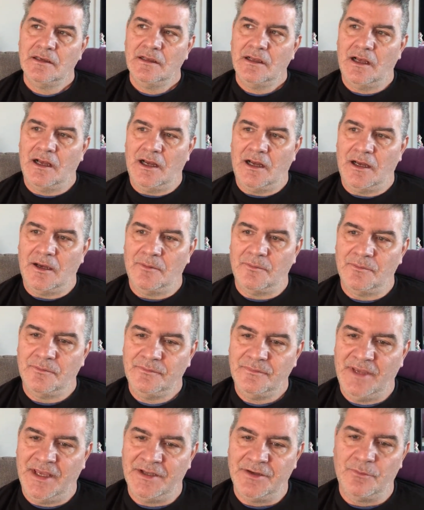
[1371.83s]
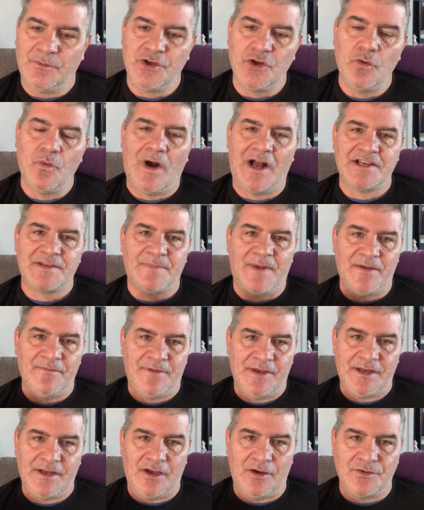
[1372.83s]
And when you watch my
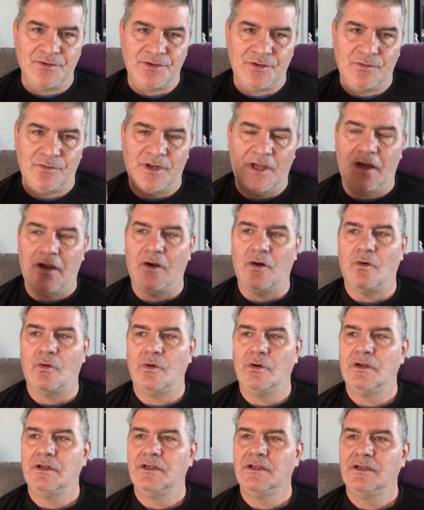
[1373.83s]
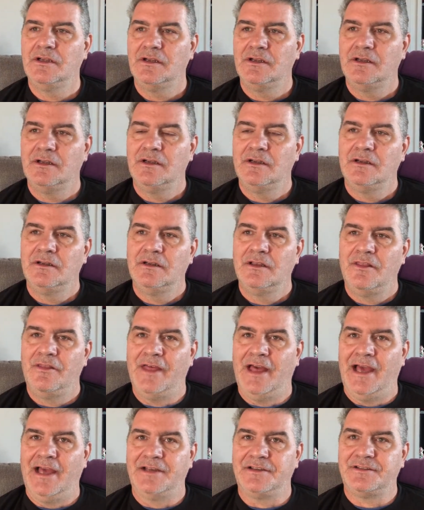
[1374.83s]
videos, you know
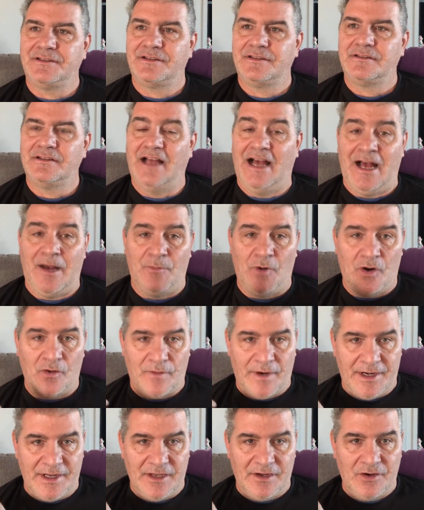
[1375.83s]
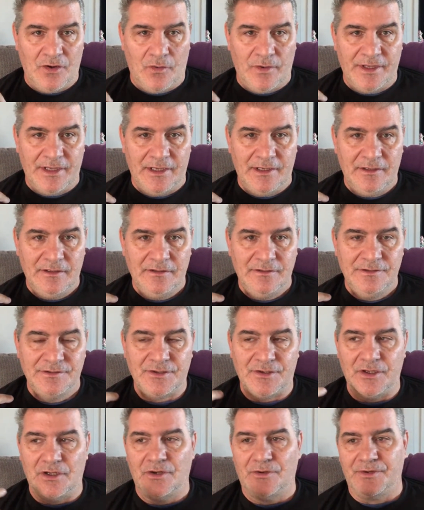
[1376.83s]
that I'm already annoying.
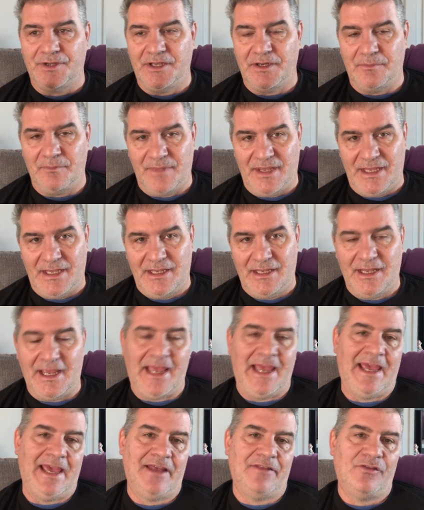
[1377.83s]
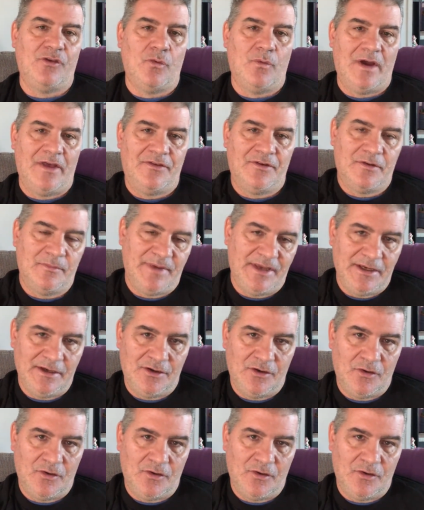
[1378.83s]
So you don't need me and the weather being